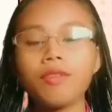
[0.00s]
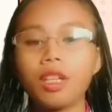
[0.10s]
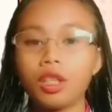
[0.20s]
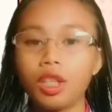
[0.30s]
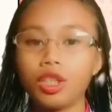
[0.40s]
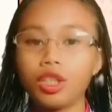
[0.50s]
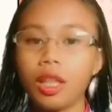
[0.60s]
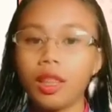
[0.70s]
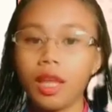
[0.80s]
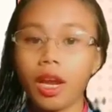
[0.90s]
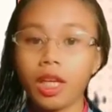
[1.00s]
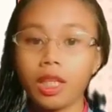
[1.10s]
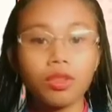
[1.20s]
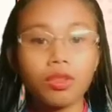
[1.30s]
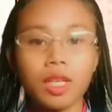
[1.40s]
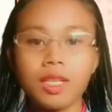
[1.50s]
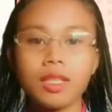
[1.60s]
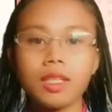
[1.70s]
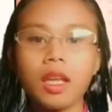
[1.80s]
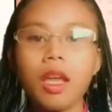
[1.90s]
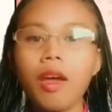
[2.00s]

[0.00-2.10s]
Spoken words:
knowledge and their interest,